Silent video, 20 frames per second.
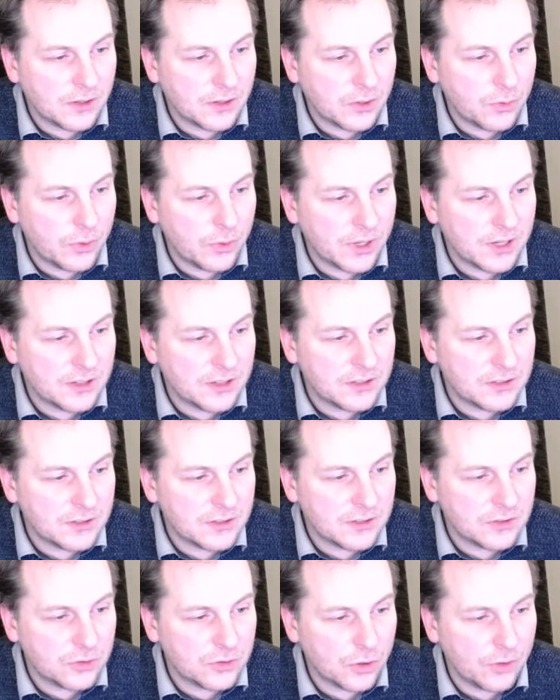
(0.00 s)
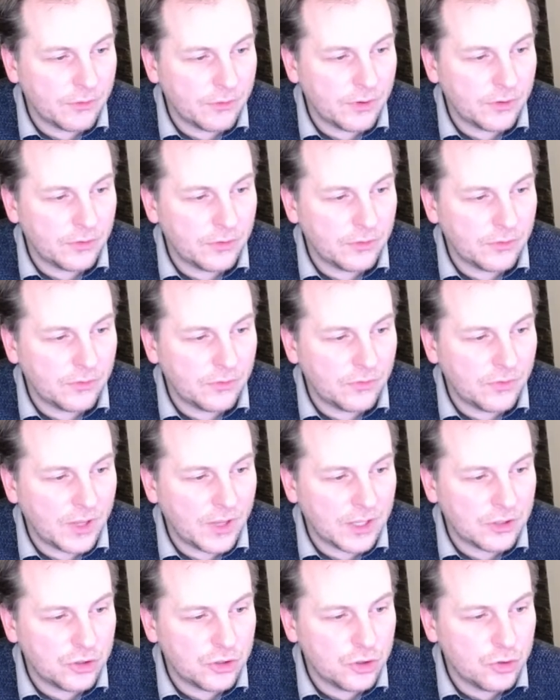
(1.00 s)
quickest server
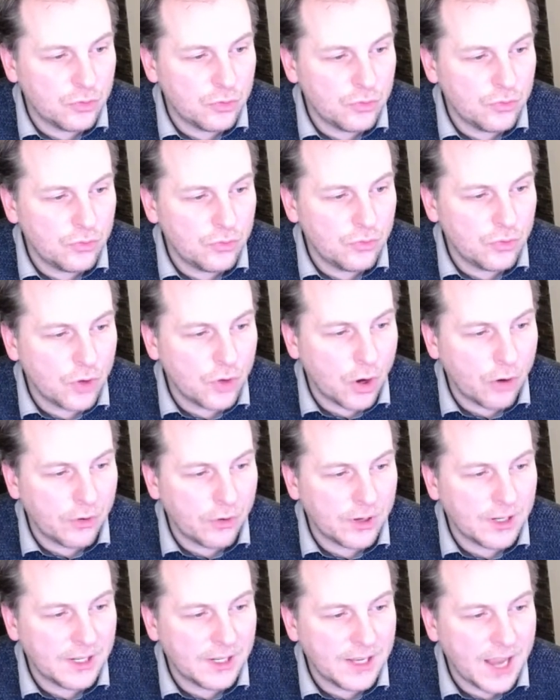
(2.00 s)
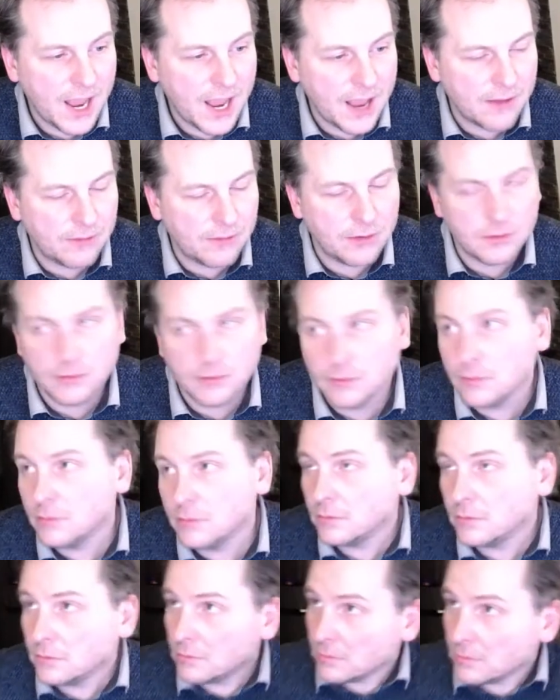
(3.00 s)
that you currently have?
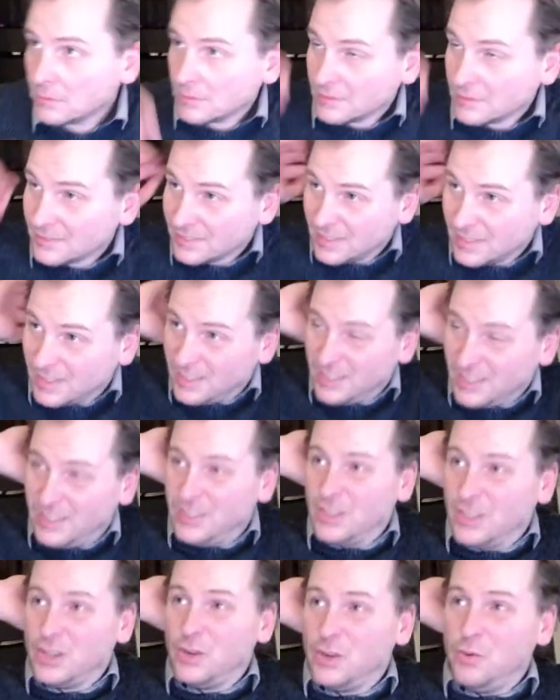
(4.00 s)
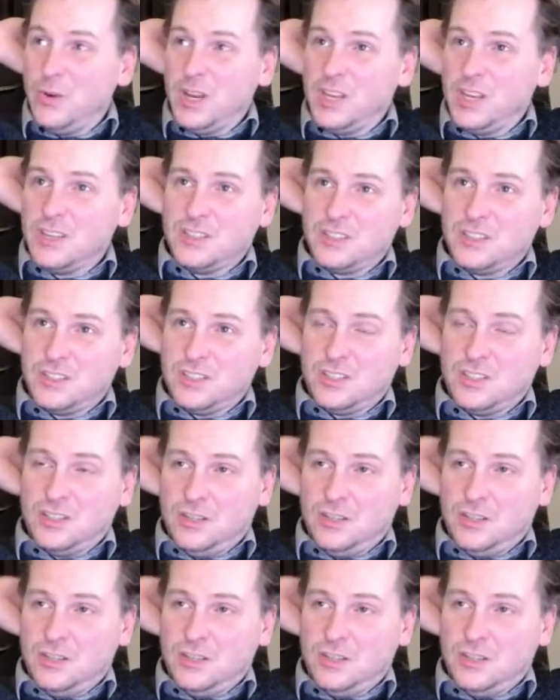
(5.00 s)
The quickest?